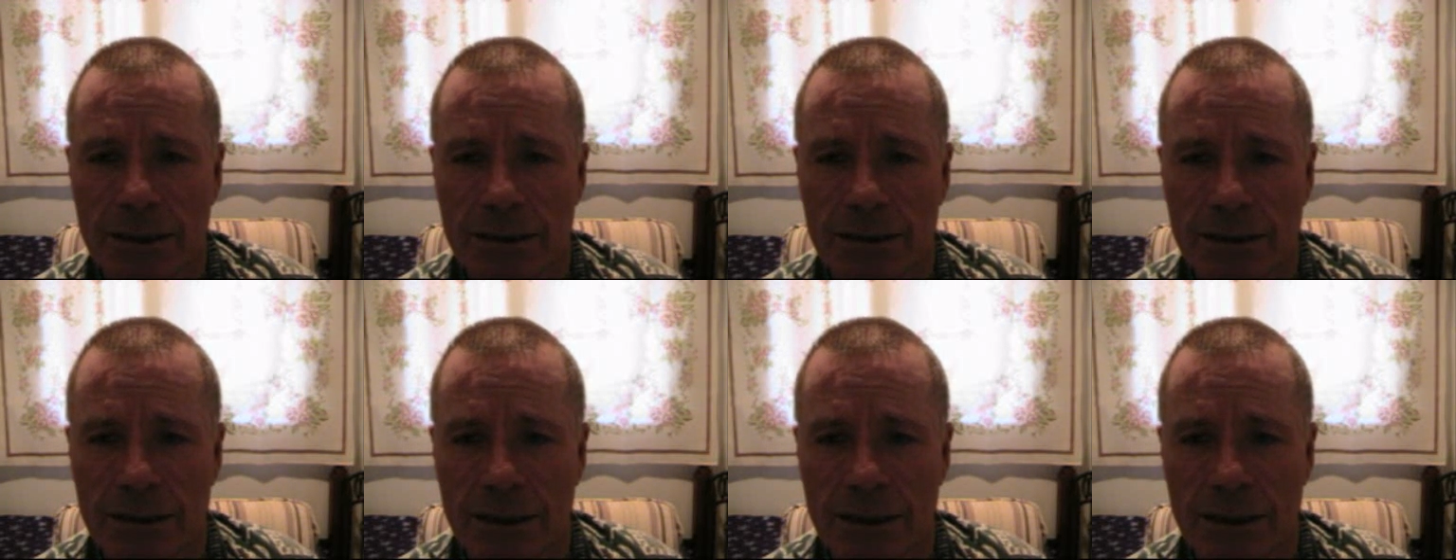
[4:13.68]

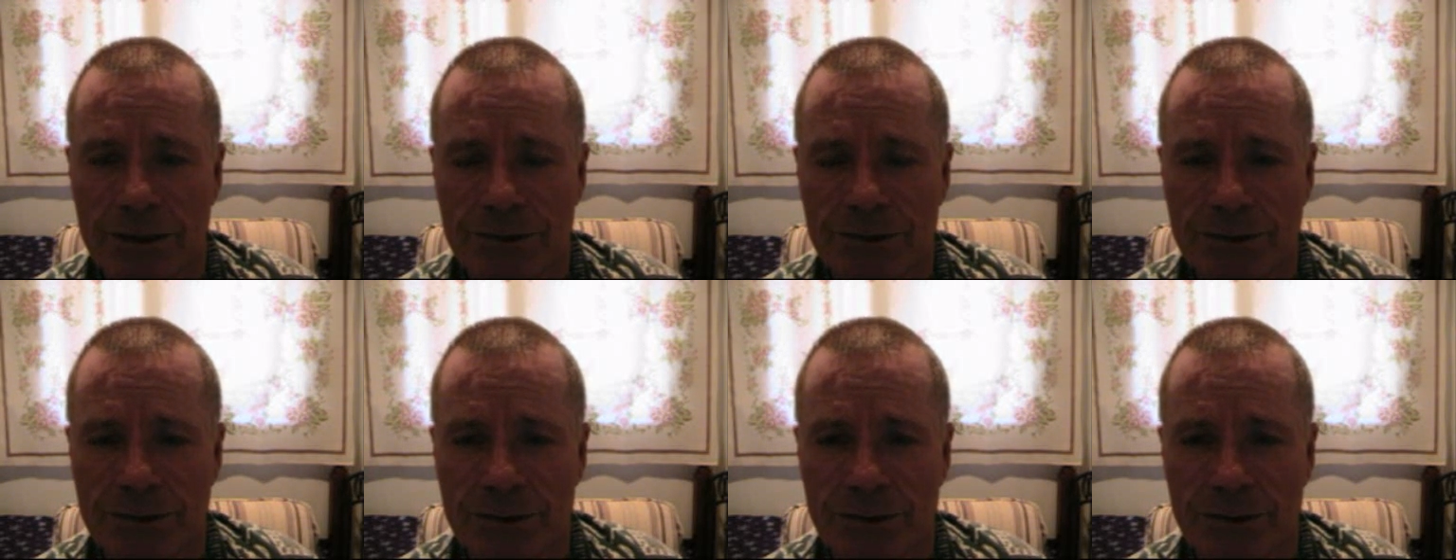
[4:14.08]
uh,
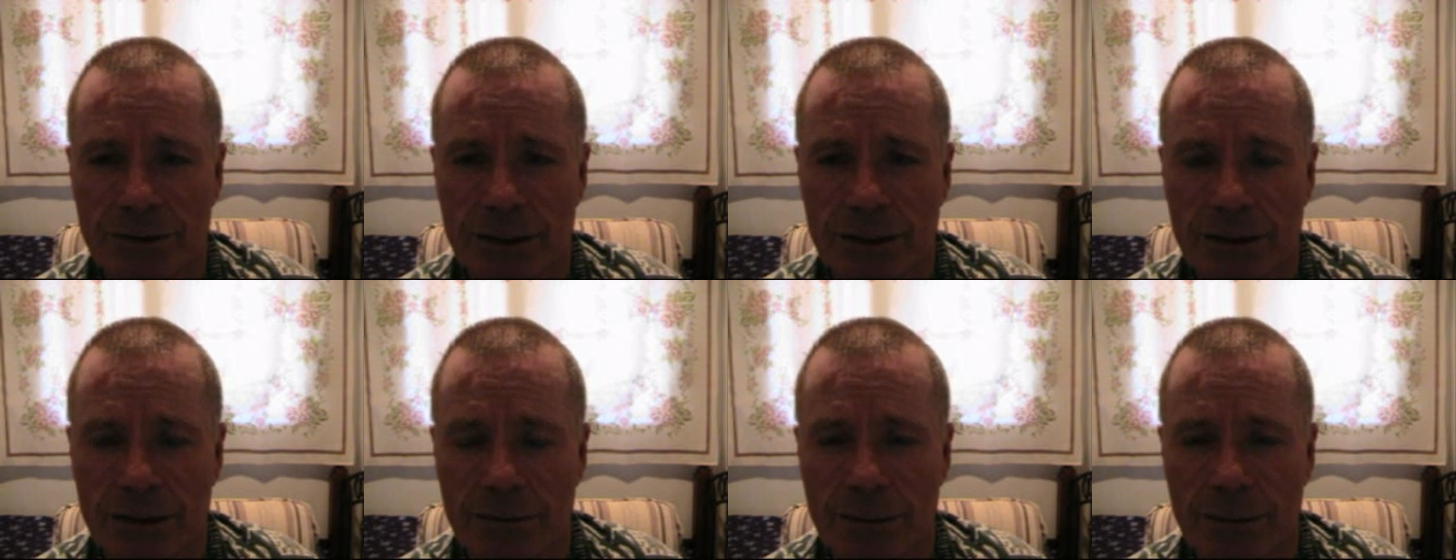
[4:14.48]
through
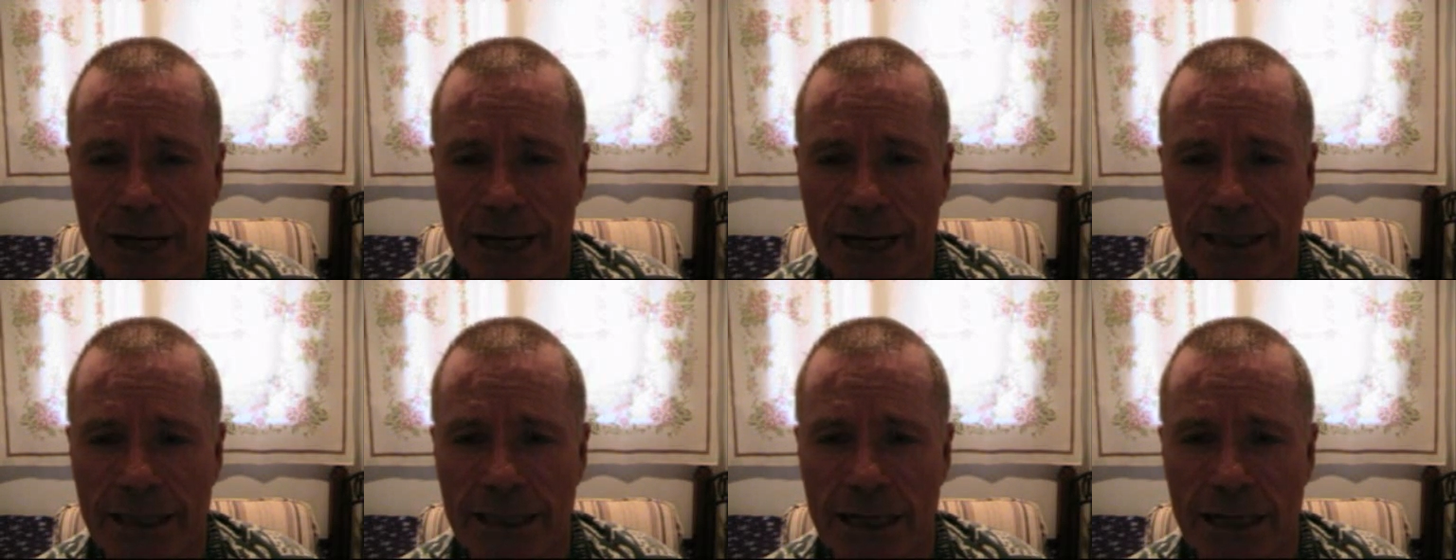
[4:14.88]
a
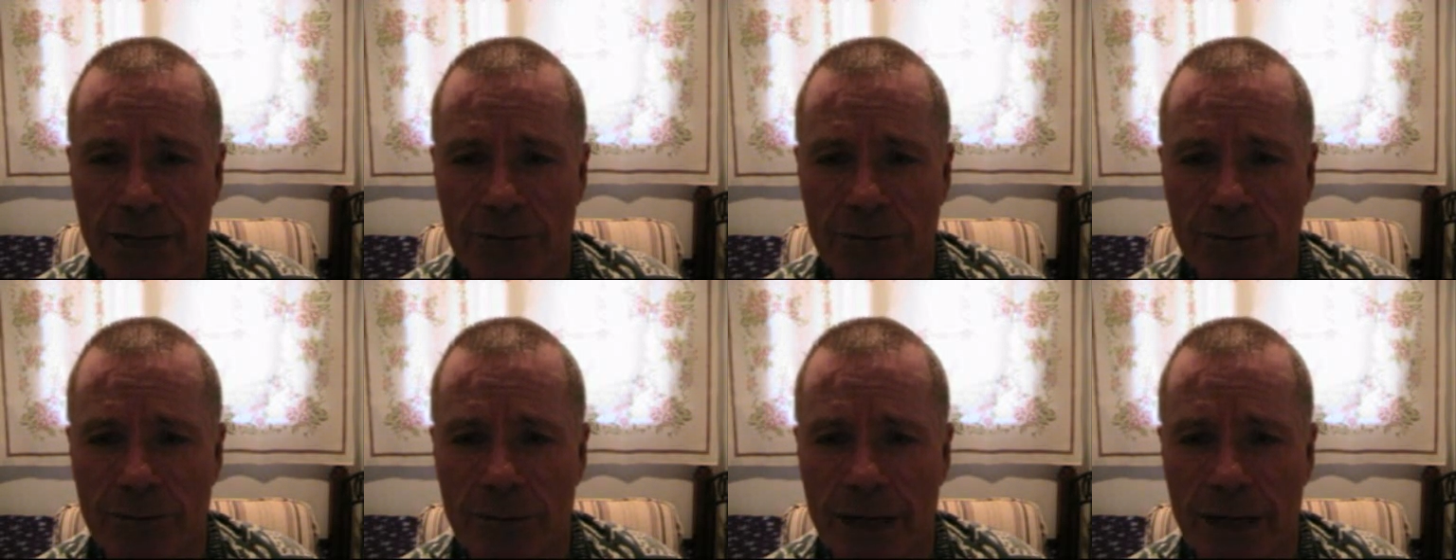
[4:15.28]
partly
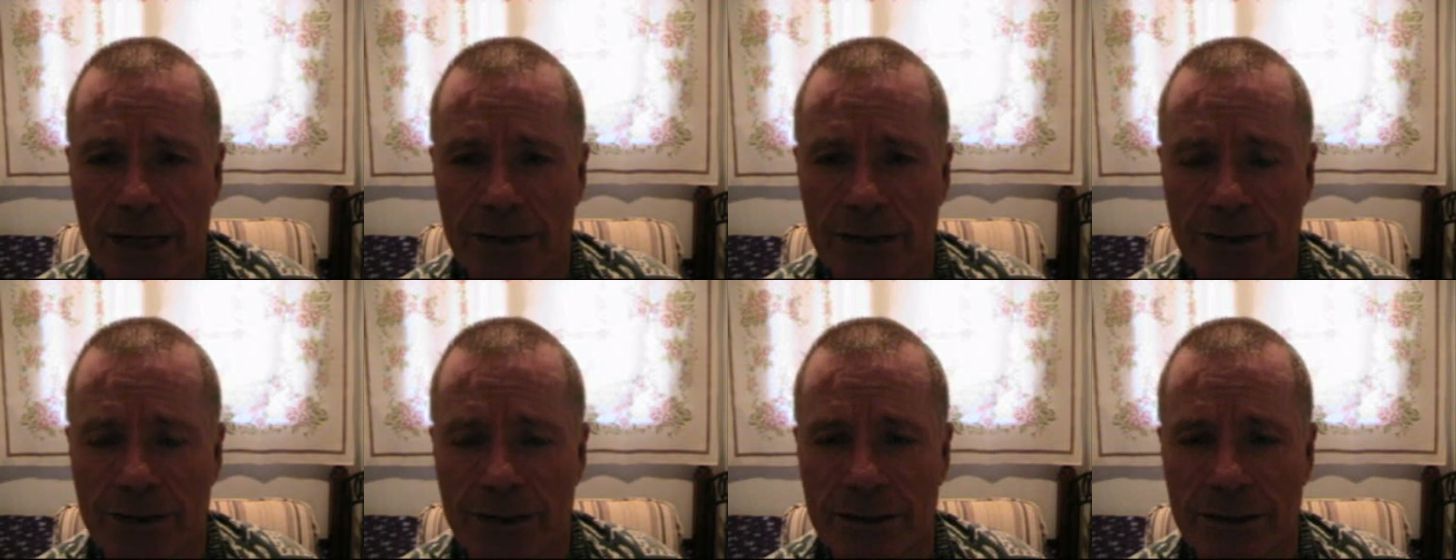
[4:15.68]
open
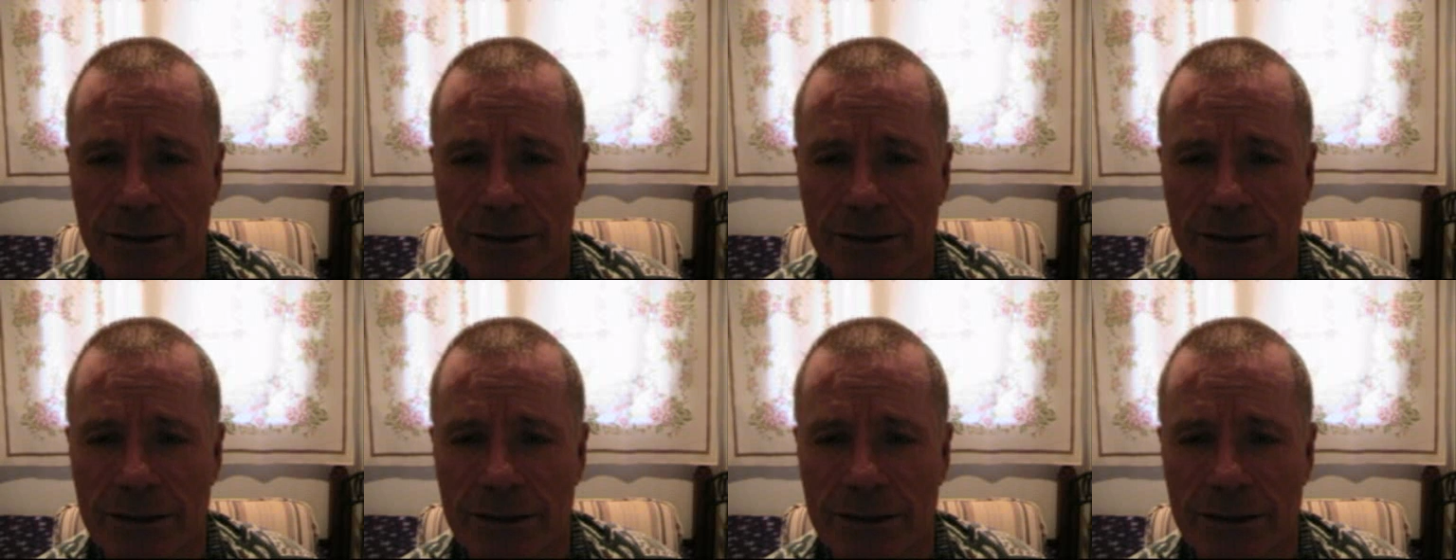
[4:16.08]
mouth.